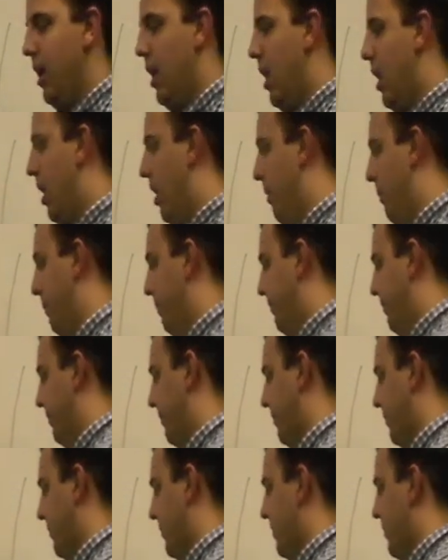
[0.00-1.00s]

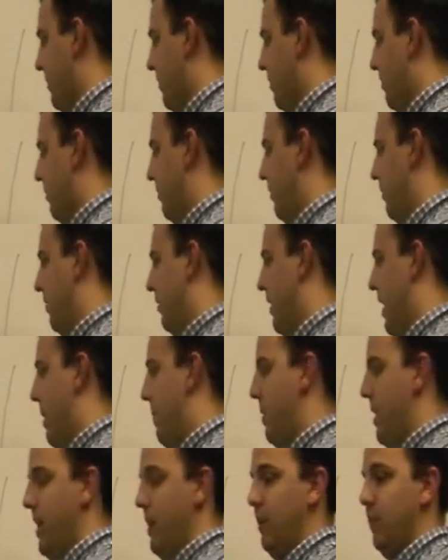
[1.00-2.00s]

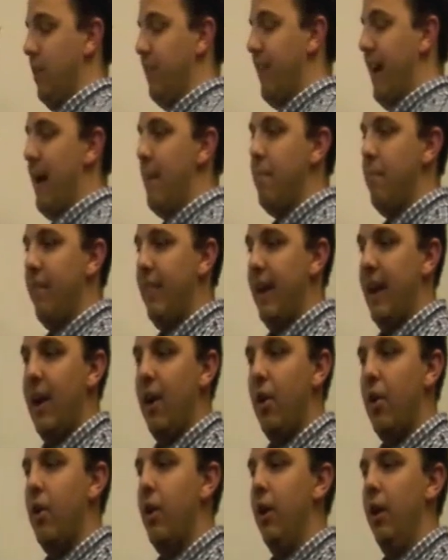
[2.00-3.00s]
That means if I'm
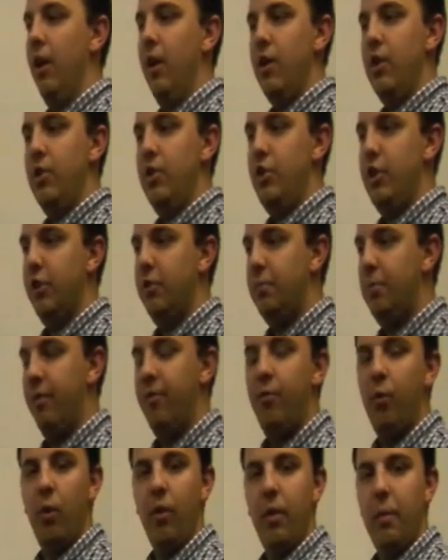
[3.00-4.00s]
there just
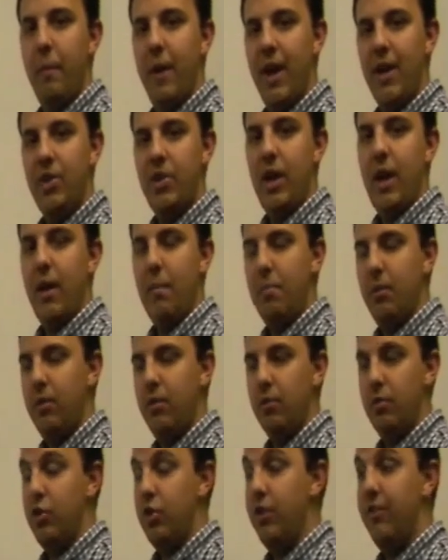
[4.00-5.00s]
before the mesh
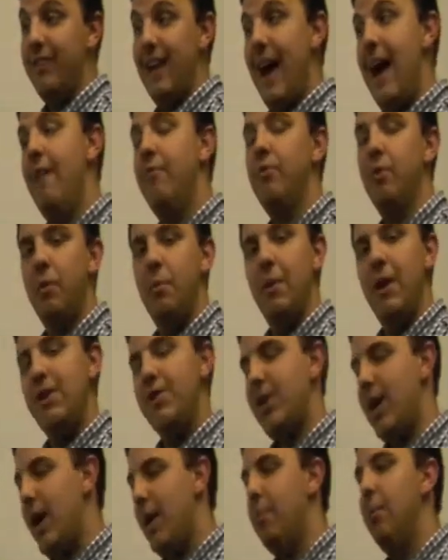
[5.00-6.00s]
happens or just after the
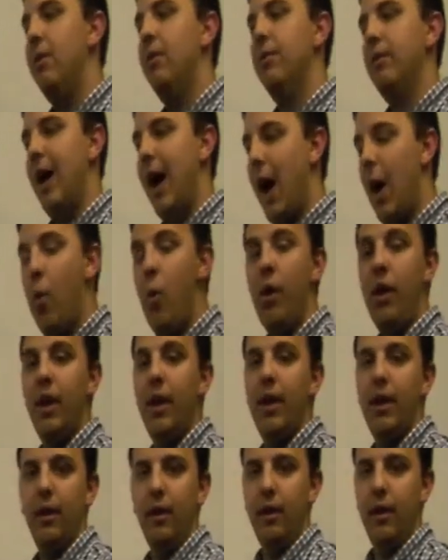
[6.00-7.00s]
mesh happens, I want to
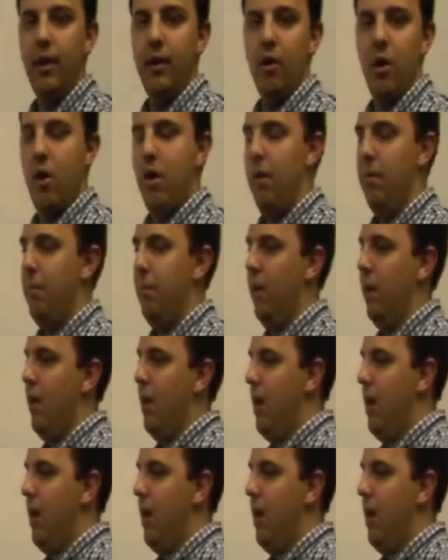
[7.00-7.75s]
get a lick on him.